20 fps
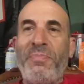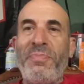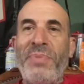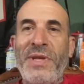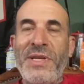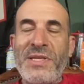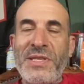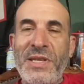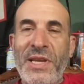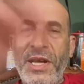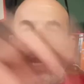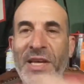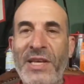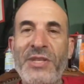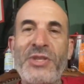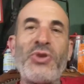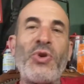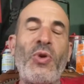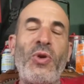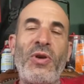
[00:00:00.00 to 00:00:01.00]

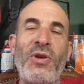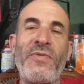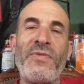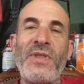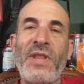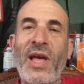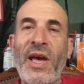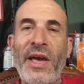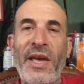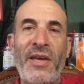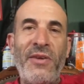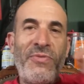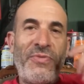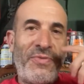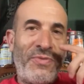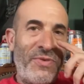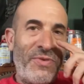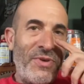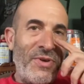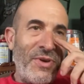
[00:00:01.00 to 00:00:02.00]
business or of
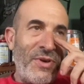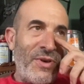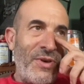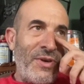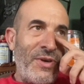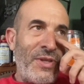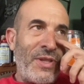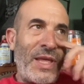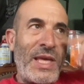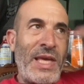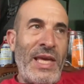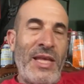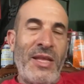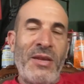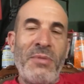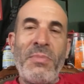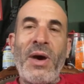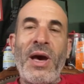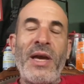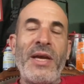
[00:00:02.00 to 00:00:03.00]
life. Like in my